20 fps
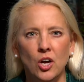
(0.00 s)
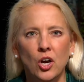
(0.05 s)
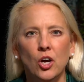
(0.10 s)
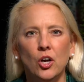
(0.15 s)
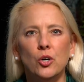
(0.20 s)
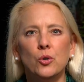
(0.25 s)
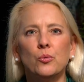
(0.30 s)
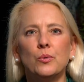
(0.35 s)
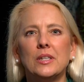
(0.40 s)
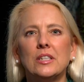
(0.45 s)

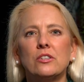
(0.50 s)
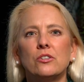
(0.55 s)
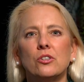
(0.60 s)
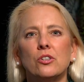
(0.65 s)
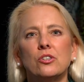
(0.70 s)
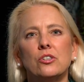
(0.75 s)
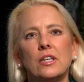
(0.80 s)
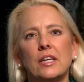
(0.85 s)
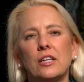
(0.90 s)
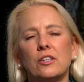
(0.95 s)
Her
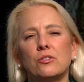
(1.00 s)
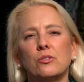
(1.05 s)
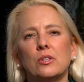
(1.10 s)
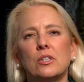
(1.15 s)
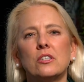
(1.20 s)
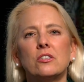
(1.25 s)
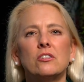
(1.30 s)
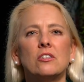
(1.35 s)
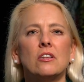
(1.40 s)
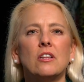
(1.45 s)
research
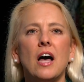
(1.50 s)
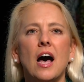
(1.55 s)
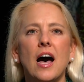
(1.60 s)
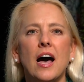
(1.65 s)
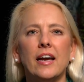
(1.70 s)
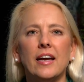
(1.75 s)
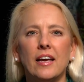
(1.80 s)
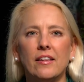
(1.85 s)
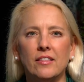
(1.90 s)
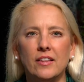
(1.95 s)
interests
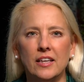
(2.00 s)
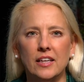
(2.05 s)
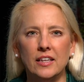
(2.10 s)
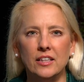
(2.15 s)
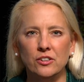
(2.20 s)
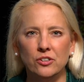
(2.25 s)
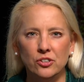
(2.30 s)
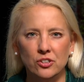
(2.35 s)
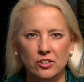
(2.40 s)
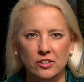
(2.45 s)
lie at the
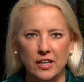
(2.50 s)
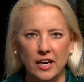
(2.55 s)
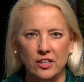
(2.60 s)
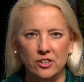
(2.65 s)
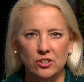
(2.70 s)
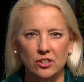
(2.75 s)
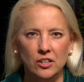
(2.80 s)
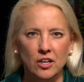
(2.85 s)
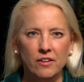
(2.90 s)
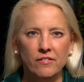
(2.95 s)

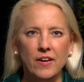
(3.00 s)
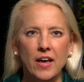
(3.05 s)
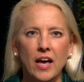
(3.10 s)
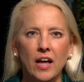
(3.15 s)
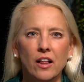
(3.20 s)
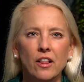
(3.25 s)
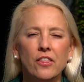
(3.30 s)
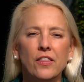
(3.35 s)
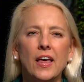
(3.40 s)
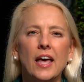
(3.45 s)
intersection of
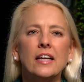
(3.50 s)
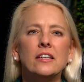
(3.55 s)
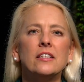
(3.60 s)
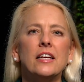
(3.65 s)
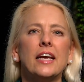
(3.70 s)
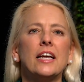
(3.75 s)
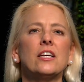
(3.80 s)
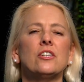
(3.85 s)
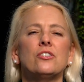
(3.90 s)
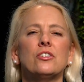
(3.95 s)
health and
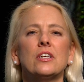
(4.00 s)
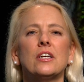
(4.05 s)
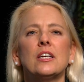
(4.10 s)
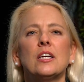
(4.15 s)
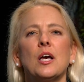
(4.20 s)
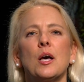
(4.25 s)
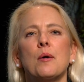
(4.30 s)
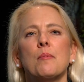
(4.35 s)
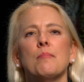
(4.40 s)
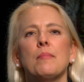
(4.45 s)

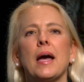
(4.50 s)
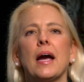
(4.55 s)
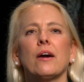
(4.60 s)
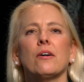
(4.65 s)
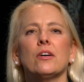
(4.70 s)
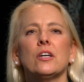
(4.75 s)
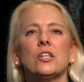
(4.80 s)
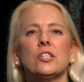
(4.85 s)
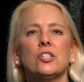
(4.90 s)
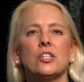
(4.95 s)
aging,
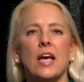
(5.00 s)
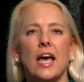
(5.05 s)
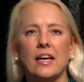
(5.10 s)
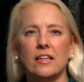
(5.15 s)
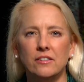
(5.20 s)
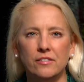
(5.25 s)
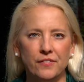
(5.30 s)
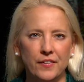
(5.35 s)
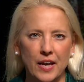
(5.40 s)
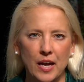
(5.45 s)
marriage
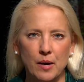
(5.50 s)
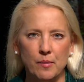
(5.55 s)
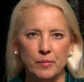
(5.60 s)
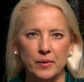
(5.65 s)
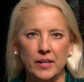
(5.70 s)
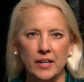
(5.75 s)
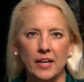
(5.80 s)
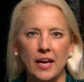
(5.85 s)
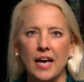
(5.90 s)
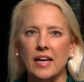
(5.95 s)
and
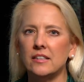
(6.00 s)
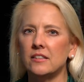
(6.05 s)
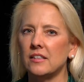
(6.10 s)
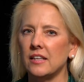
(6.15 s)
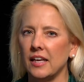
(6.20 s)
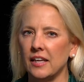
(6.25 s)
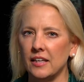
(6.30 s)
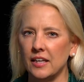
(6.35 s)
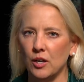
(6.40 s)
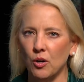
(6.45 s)
family, and
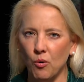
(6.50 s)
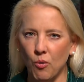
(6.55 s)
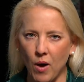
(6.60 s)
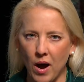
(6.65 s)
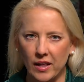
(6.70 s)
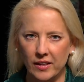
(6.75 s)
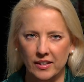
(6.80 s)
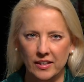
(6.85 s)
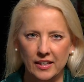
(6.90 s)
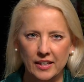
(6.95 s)

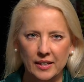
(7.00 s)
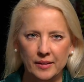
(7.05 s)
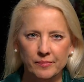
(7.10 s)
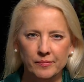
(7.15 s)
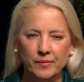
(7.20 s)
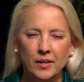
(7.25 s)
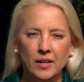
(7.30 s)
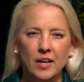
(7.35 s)
inequality.